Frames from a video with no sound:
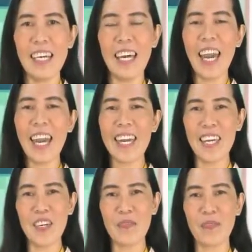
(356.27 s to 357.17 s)

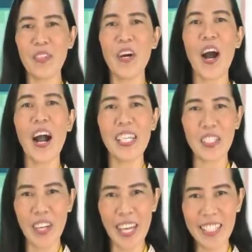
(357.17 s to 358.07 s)
A. Heart
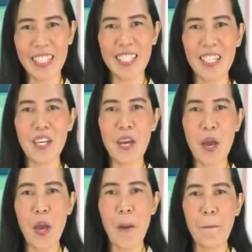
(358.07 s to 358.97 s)
rate.
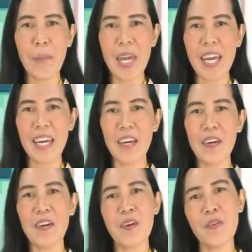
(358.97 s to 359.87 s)
B.
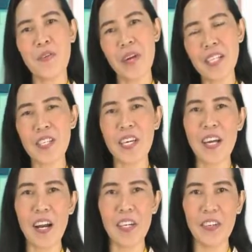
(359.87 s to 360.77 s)
Resting
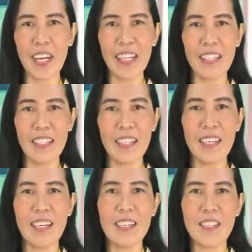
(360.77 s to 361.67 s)
heart rate.
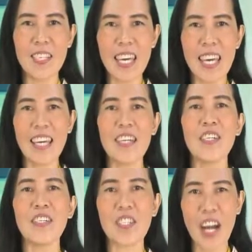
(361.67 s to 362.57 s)
C.
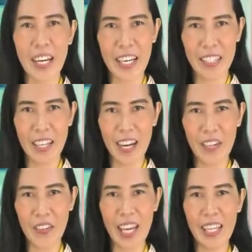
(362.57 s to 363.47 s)
Target heart
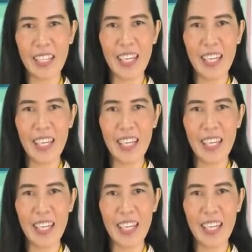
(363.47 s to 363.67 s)
rate.